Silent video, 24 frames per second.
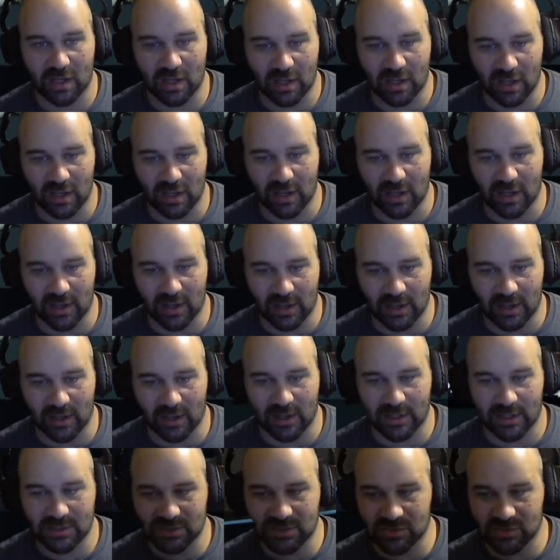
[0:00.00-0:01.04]

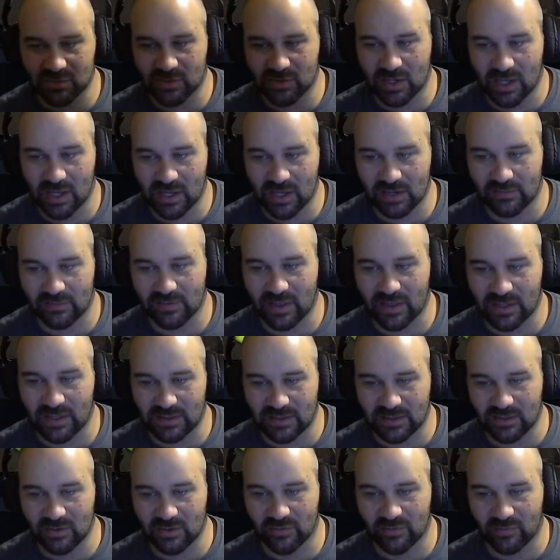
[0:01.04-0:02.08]
I do kind of like
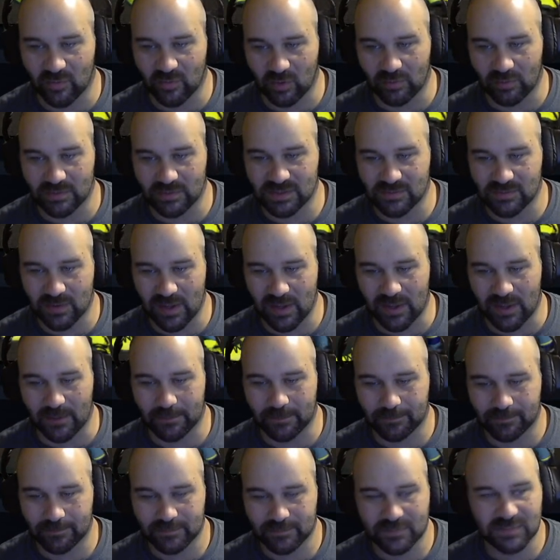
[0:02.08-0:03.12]
the uniform as well.
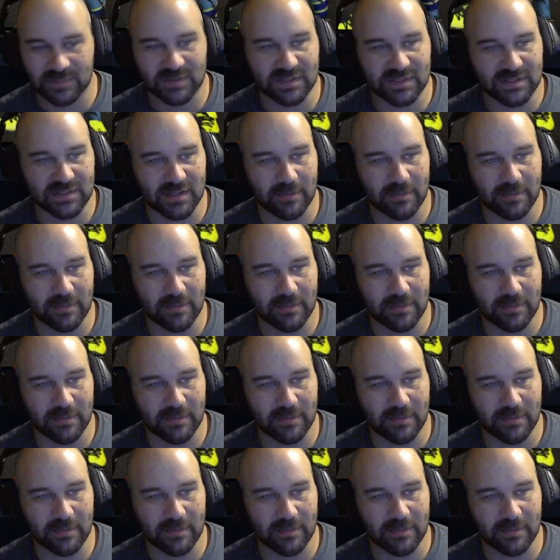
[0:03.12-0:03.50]
It's not